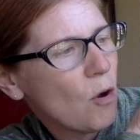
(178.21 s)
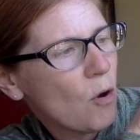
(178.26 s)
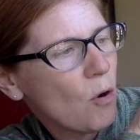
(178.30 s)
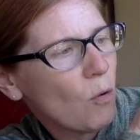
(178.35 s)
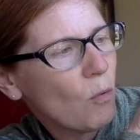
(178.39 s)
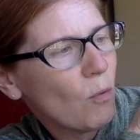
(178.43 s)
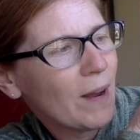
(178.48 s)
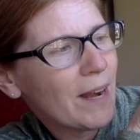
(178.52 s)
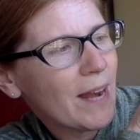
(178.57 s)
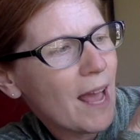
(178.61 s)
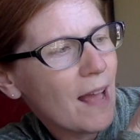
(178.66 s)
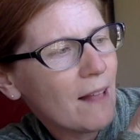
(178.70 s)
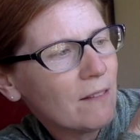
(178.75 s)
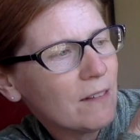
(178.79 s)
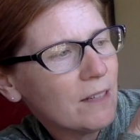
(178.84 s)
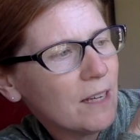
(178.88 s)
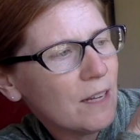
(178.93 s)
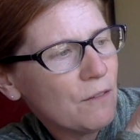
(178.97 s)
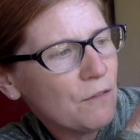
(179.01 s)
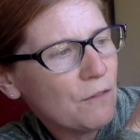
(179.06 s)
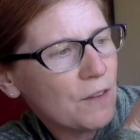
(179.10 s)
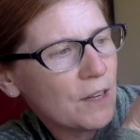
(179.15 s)
When Helen
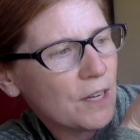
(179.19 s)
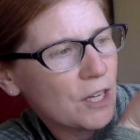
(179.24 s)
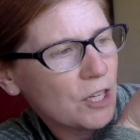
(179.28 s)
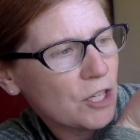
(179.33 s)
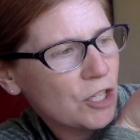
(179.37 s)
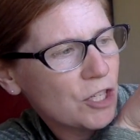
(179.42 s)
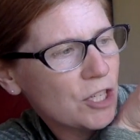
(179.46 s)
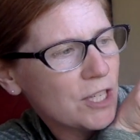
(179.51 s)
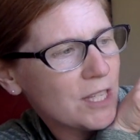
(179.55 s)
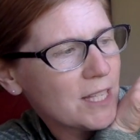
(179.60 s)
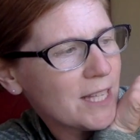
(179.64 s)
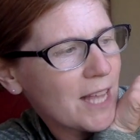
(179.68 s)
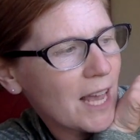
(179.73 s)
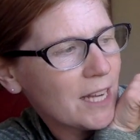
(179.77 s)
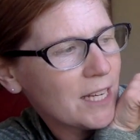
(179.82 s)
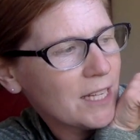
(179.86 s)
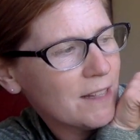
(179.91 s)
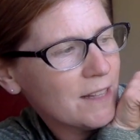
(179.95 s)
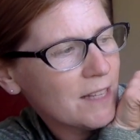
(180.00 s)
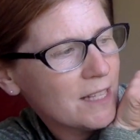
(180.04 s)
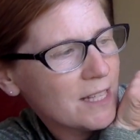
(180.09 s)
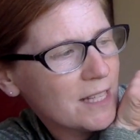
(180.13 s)
had finished, she sat
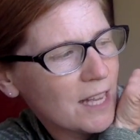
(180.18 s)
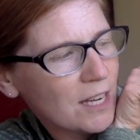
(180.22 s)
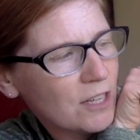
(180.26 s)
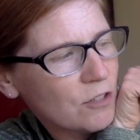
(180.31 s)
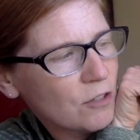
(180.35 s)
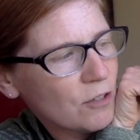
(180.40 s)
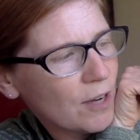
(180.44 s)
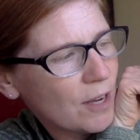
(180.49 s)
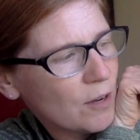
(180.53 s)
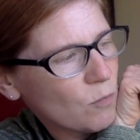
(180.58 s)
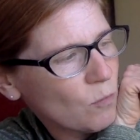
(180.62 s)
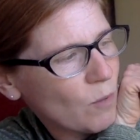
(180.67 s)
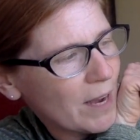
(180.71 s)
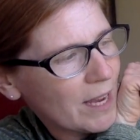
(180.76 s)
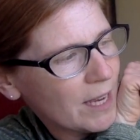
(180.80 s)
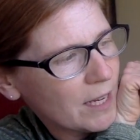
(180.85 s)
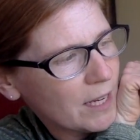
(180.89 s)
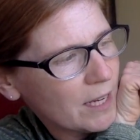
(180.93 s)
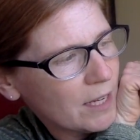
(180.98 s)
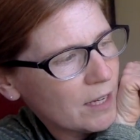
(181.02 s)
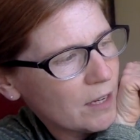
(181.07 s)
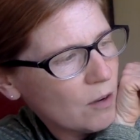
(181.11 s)
in the center and
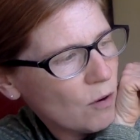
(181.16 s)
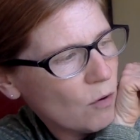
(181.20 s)
waited.